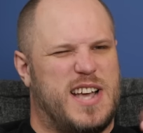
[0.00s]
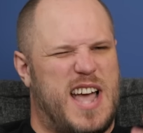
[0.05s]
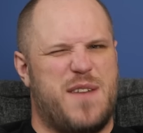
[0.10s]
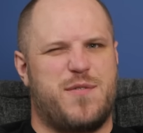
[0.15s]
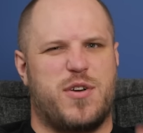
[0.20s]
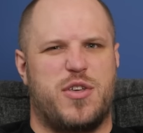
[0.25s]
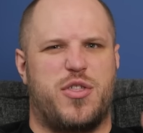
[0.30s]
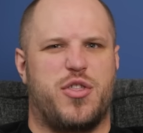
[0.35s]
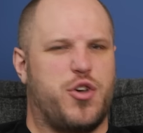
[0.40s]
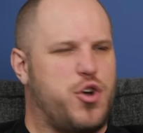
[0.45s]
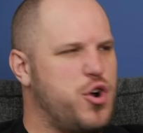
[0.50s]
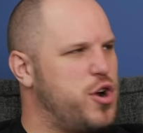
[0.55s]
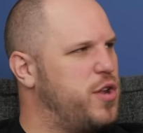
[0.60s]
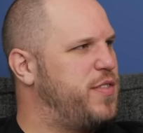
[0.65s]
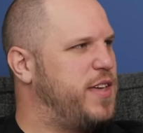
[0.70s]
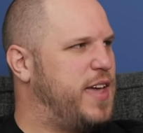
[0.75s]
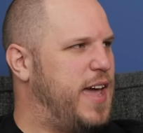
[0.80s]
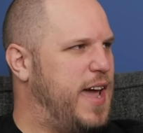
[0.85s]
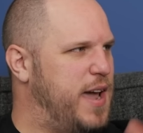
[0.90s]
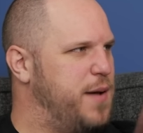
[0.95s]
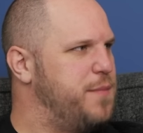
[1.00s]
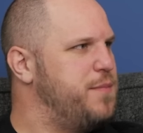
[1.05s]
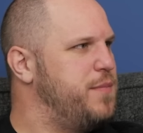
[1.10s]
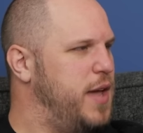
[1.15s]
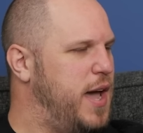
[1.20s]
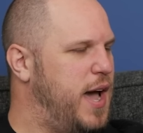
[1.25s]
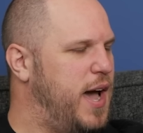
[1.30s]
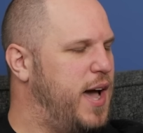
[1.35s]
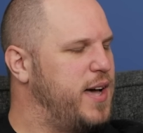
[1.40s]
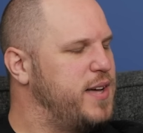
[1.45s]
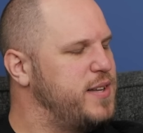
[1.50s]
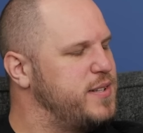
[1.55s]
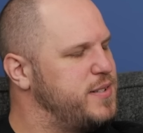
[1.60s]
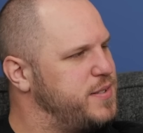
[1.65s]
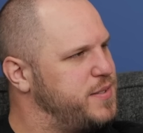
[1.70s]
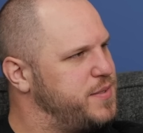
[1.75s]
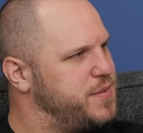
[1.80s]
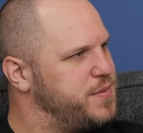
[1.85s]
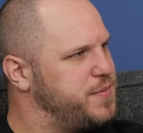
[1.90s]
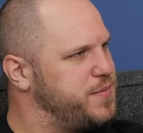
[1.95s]
you like know, every, every, third of the, game, game yeah.
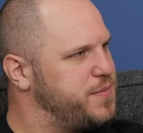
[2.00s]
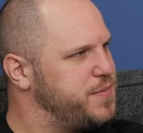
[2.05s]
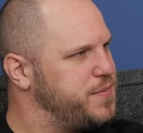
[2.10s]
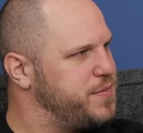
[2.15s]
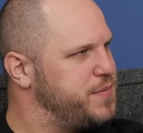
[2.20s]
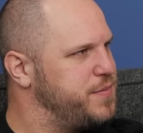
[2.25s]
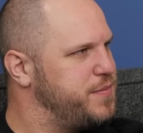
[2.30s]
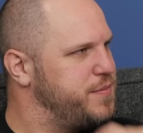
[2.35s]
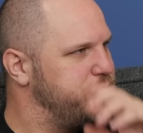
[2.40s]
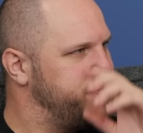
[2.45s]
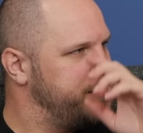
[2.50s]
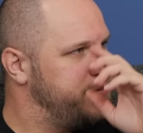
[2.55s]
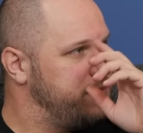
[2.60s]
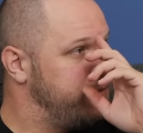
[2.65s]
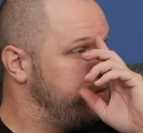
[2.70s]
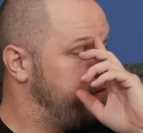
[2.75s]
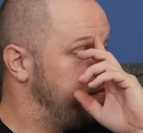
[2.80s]
and if you are